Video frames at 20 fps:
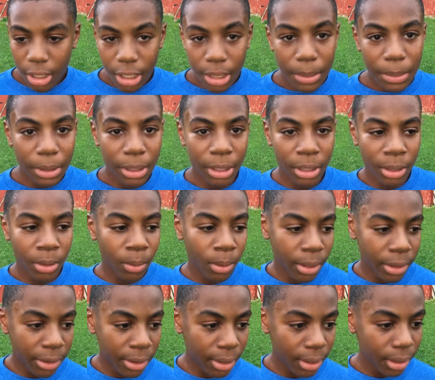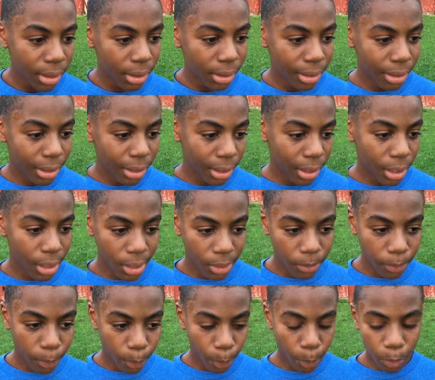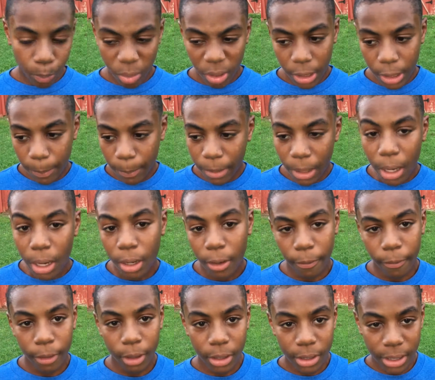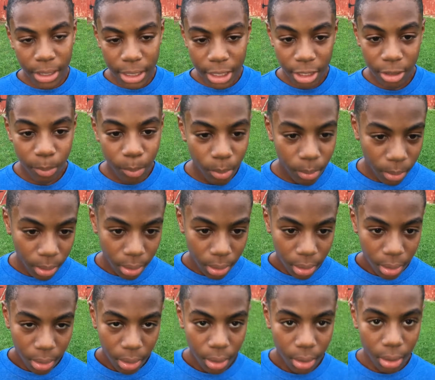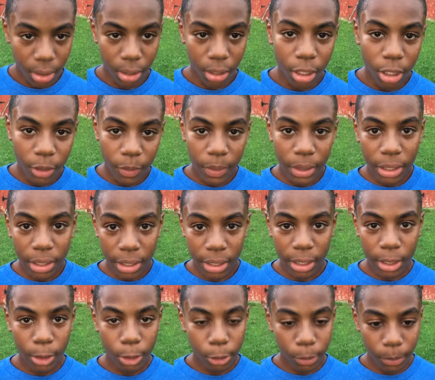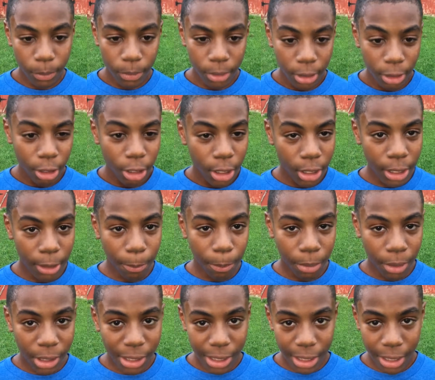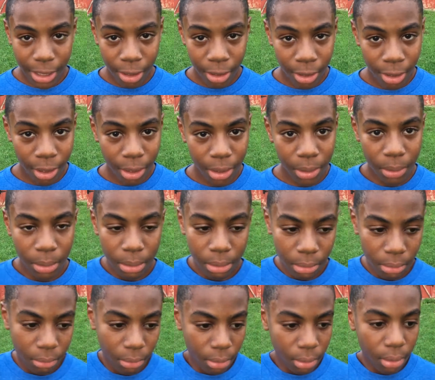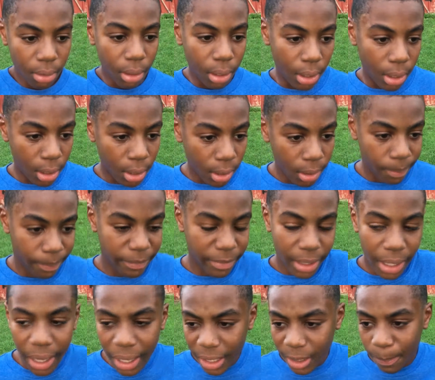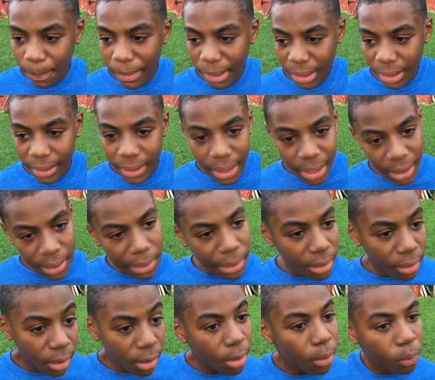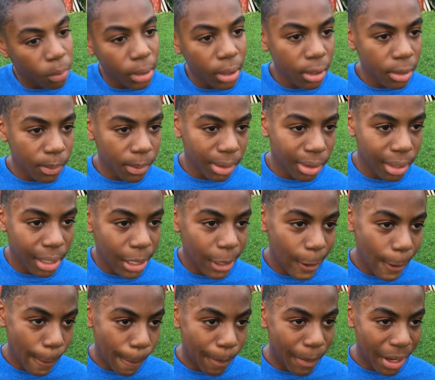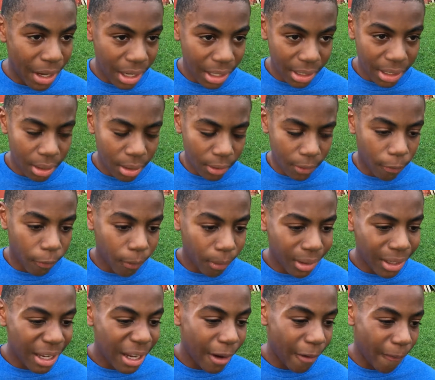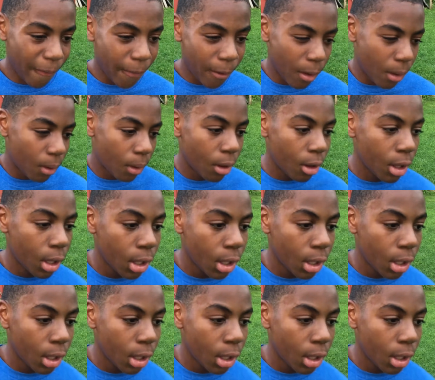I'm good with it, and I'm pretty proud of our team. Uh, we did hit pretty good. Um, I didn't expect to hit any home runs with that new back. Kind of felt